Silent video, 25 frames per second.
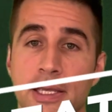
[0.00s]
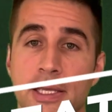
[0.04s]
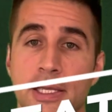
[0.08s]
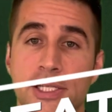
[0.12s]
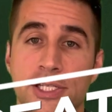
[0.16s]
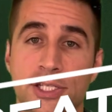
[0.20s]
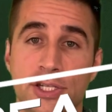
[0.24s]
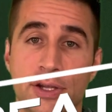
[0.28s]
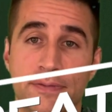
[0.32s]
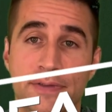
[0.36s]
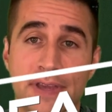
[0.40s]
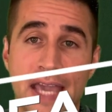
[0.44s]

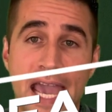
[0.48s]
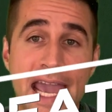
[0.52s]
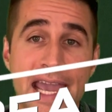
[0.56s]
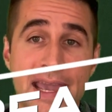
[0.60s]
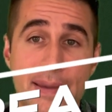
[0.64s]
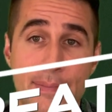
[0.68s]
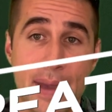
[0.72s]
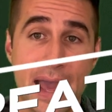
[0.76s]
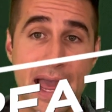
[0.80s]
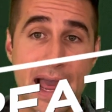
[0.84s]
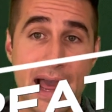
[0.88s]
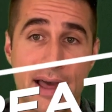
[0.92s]
So if you
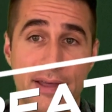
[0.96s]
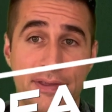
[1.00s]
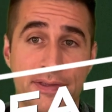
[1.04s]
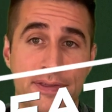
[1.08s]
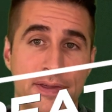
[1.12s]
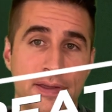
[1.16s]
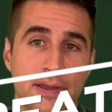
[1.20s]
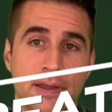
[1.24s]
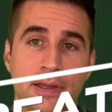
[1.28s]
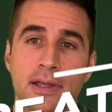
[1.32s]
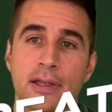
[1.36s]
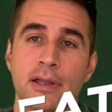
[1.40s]
hate math,
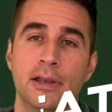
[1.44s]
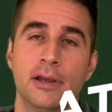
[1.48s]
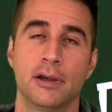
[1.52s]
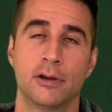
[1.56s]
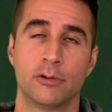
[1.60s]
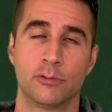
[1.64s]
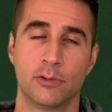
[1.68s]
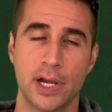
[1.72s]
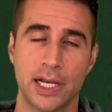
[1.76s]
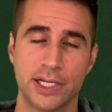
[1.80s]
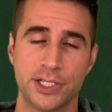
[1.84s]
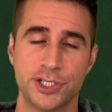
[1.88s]

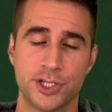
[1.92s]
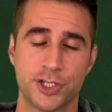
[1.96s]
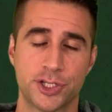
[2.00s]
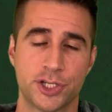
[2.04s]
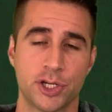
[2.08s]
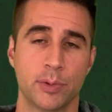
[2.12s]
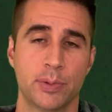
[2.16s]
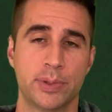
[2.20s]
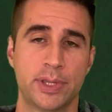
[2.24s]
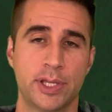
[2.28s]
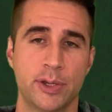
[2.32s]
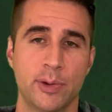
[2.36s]

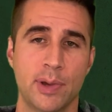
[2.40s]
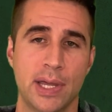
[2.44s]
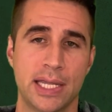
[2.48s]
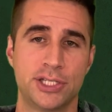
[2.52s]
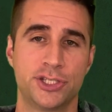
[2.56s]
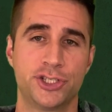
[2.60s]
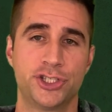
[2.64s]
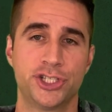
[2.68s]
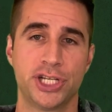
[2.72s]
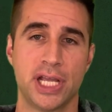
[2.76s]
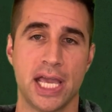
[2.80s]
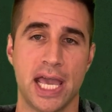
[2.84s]
register with the
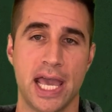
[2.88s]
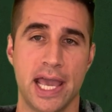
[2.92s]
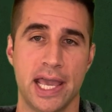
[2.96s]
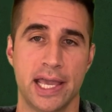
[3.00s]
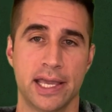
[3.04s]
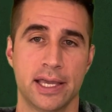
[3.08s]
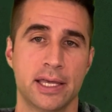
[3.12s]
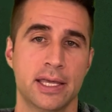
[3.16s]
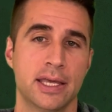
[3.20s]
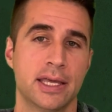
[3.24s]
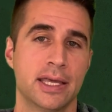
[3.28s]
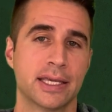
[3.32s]
USGA,
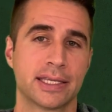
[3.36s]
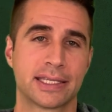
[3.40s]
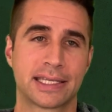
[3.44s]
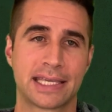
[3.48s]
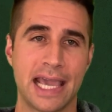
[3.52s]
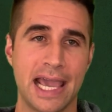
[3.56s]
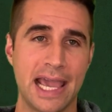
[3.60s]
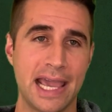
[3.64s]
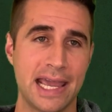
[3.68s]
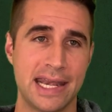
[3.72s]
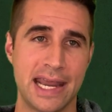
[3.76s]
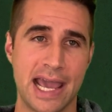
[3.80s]

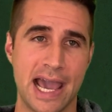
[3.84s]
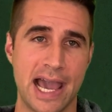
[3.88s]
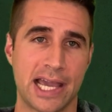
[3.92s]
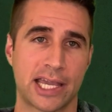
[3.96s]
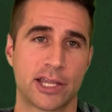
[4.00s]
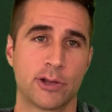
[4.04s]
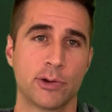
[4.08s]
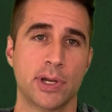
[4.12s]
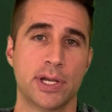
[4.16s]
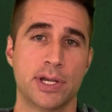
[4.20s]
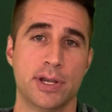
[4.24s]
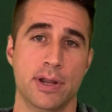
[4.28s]
get an
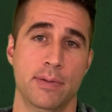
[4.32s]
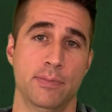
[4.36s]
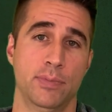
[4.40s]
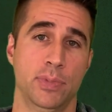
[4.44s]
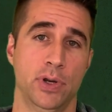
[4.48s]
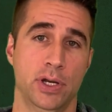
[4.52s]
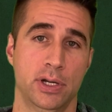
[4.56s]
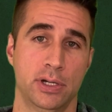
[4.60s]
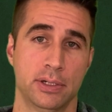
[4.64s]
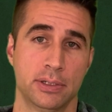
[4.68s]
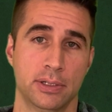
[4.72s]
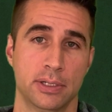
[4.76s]
accurate
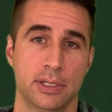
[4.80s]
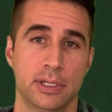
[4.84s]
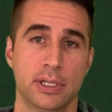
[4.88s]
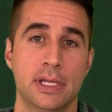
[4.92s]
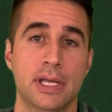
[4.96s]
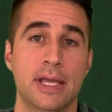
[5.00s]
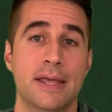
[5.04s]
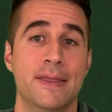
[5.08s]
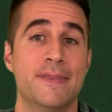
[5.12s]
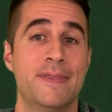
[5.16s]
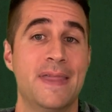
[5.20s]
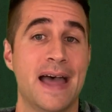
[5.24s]
number.
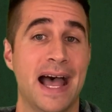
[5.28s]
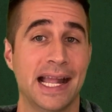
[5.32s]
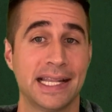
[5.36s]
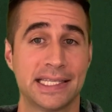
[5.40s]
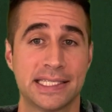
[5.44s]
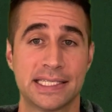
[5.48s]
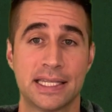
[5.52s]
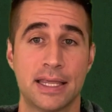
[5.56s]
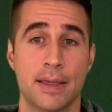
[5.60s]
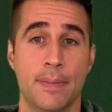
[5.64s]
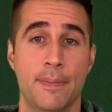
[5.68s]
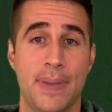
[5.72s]

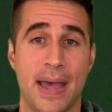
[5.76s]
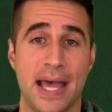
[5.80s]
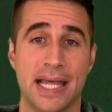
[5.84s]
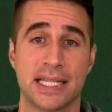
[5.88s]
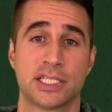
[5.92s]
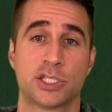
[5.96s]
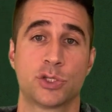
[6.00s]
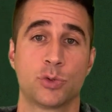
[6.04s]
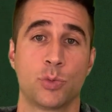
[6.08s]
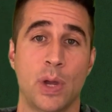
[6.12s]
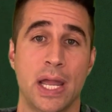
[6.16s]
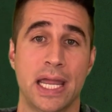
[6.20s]
That's the
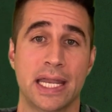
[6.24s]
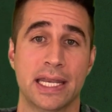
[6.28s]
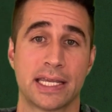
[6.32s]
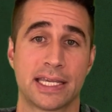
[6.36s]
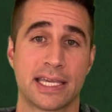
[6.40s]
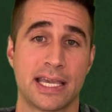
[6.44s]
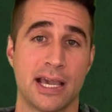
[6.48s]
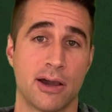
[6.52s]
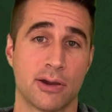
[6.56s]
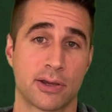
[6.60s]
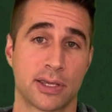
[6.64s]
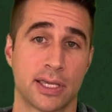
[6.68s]
best way to
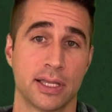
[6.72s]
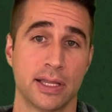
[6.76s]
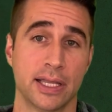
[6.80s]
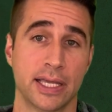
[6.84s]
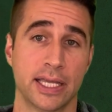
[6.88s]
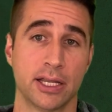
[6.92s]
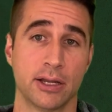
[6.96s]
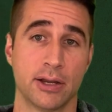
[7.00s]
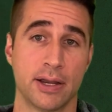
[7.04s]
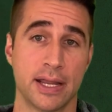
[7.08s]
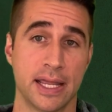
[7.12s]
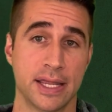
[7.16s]
calculate
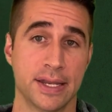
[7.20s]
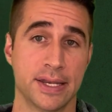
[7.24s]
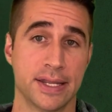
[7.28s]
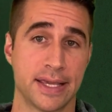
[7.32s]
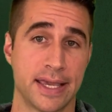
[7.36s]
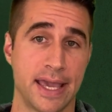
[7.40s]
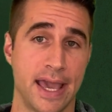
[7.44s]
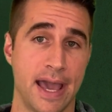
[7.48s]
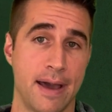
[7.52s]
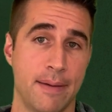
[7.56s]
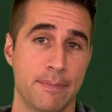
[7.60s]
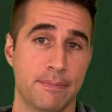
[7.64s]
your
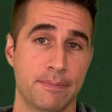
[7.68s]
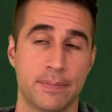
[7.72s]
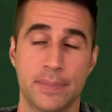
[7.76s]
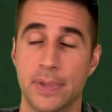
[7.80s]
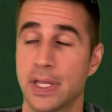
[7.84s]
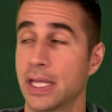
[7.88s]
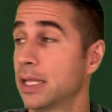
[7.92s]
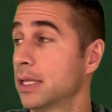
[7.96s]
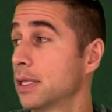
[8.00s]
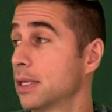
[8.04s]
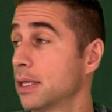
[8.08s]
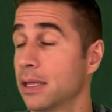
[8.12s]
handicap.
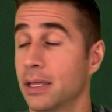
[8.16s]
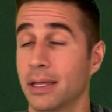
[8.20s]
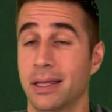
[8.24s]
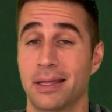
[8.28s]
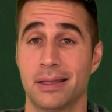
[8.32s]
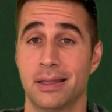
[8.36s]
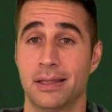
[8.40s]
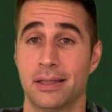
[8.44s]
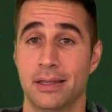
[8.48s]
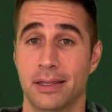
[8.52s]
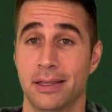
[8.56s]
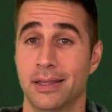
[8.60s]

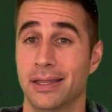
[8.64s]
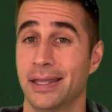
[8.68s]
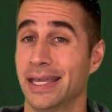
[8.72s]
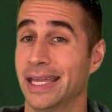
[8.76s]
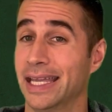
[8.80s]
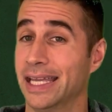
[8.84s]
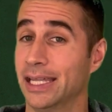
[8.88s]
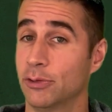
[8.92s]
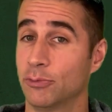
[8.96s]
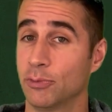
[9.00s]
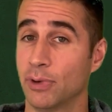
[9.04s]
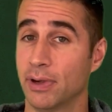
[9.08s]

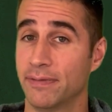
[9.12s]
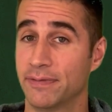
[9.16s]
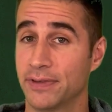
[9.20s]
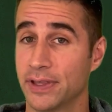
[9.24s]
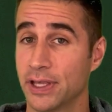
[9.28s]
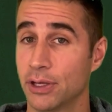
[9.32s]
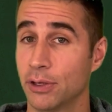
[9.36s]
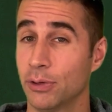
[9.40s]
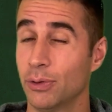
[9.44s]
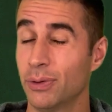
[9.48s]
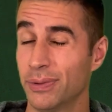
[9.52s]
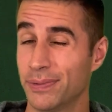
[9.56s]
In
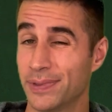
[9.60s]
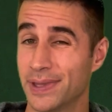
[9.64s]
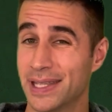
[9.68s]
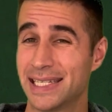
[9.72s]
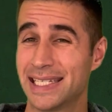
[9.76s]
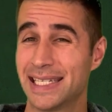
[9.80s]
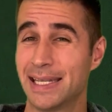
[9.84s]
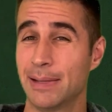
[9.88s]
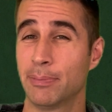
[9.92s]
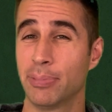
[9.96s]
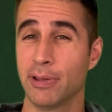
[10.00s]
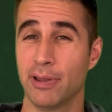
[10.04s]
review, the
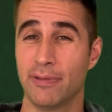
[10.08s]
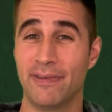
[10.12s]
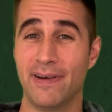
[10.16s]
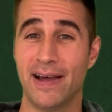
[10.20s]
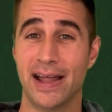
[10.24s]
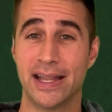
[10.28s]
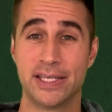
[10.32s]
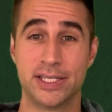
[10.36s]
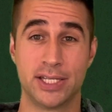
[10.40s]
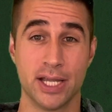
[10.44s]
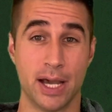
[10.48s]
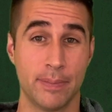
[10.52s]

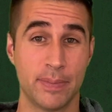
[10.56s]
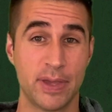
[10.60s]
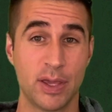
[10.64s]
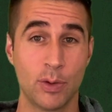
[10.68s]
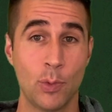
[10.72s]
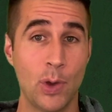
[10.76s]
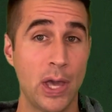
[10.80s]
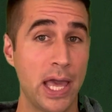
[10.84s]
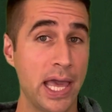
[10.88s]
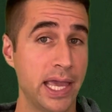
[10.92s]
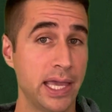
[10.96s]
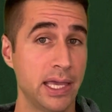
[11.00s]
simplified dummy
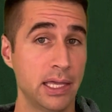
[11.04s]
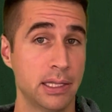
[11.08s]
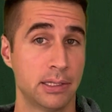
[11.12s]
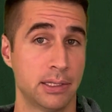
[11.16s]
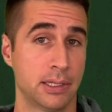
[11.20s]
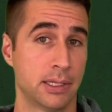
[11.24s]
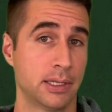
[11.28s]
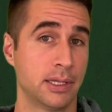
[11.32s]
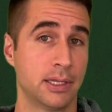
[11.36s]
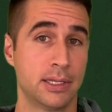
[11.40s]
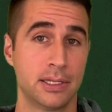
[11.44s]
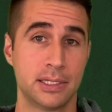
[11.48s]
way,
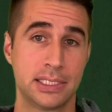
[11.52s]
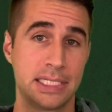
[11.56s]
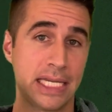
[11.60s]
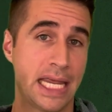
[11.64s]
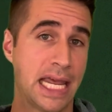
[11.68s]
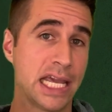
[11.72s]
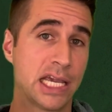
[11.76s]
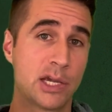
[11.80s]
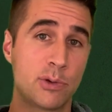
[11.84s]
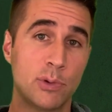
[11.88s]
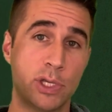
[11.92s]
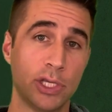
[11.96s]

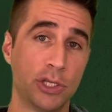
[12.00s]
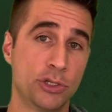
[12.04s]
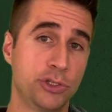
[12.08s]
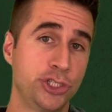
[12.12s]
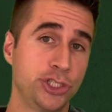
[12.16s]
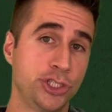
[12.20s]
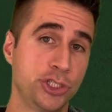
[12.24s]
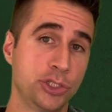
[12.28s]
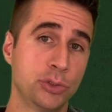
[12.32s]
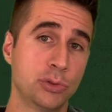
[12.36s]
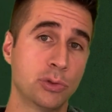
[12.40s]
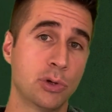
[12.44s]
take what you
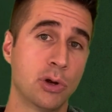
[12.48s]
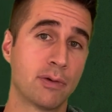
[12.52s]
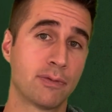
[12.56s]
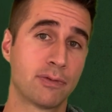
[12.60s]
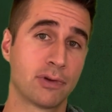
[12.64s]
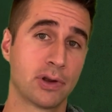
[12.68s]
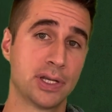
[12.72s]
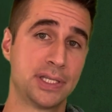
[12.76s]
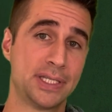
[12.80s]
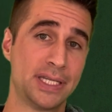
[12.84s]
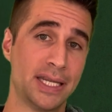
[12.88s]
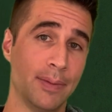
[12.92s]
shoot
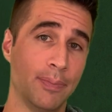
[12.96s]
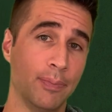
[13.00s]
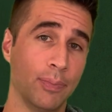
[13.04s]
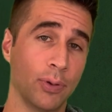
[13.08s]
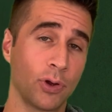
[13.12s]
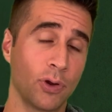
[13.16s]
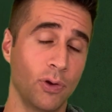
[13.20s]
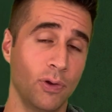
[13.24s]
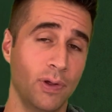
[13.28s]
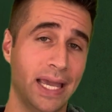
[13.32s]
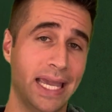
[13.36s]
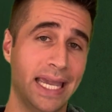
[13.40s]
over a
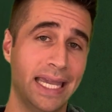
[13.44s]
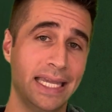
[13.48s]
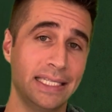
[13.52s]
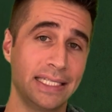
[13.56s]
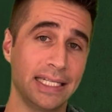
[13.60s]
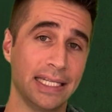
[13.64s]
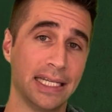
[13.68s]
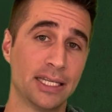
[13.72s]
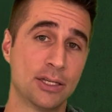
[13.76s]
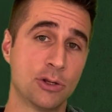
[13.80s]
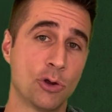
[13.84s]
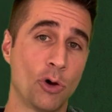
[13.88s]
typical
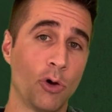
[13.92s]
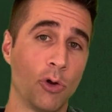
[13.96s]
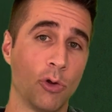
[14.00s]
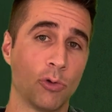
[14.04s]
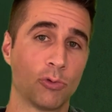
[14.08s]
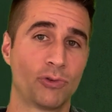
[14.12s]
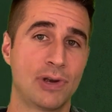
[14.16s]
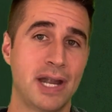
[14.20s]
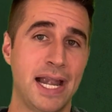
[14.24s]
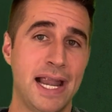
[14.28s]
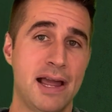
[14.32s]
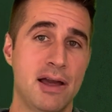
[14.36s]
18-hole
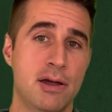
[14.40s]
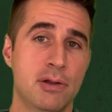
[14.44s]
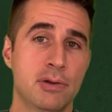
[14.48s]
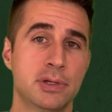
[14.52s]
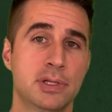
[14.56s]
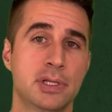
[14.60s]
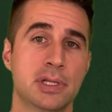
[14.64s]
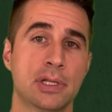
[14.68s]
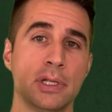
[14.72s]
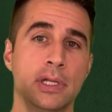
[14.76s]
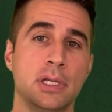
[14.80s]
round,